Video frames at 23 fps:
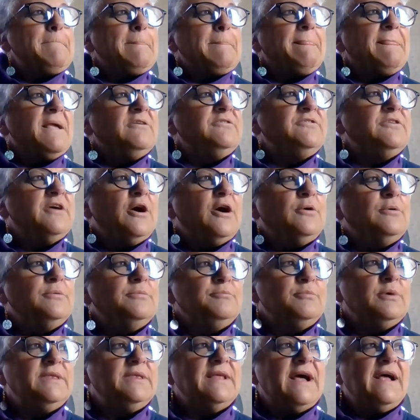So
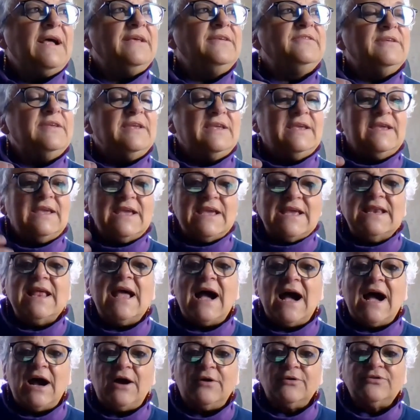with that is
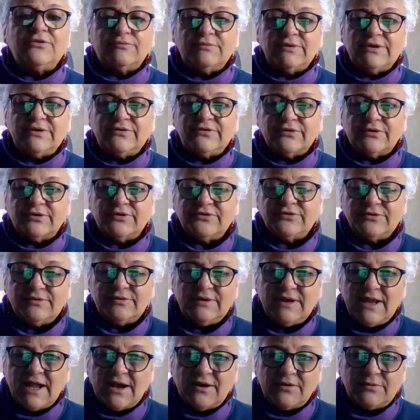in-house research.
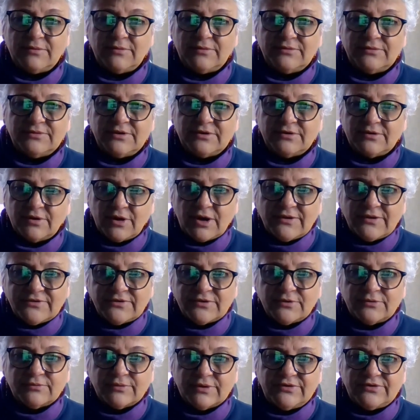Now, there are
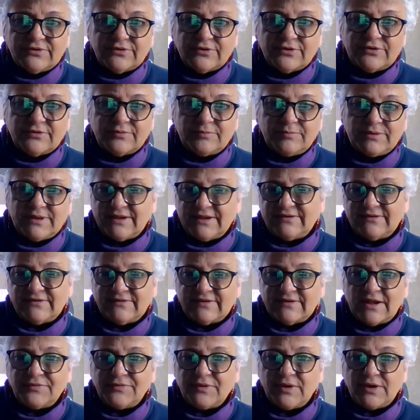also research places
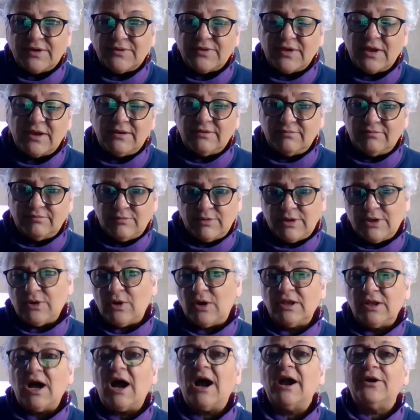out there that we
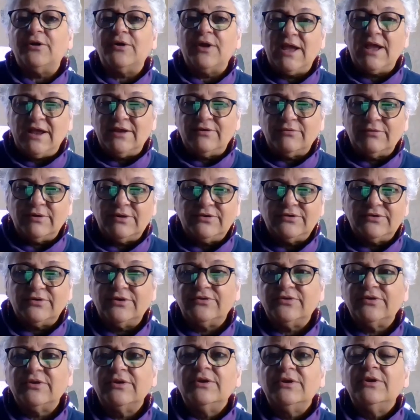call hired hand
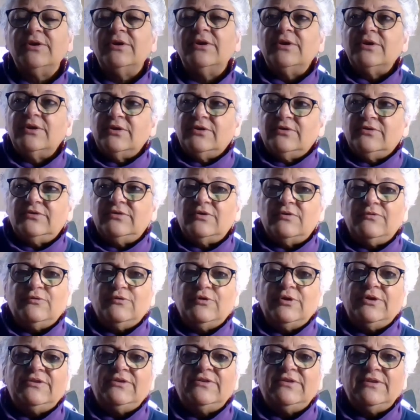research. So for
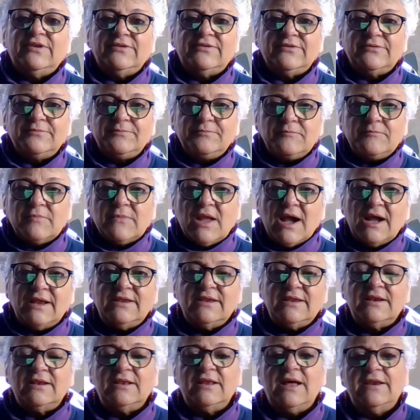instance, I
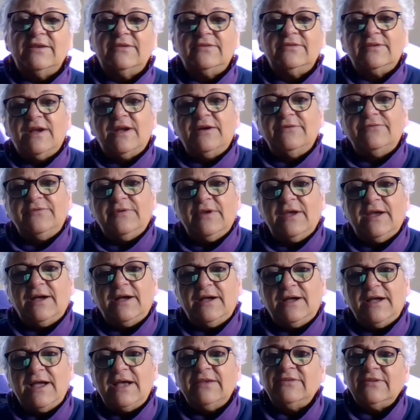did a lot of stuff
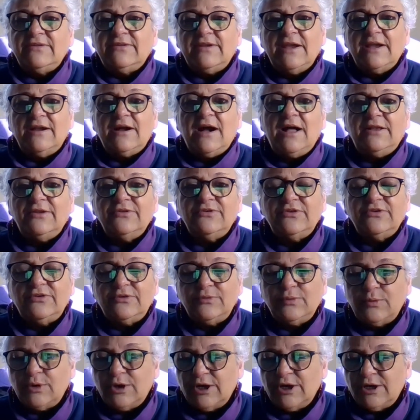as a psychologist
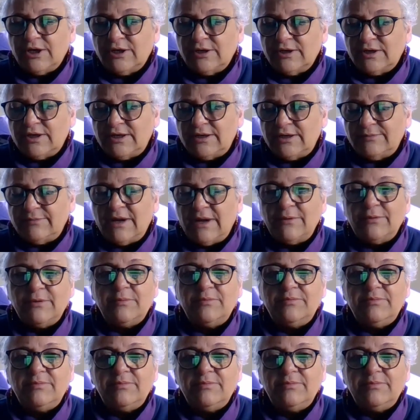where I would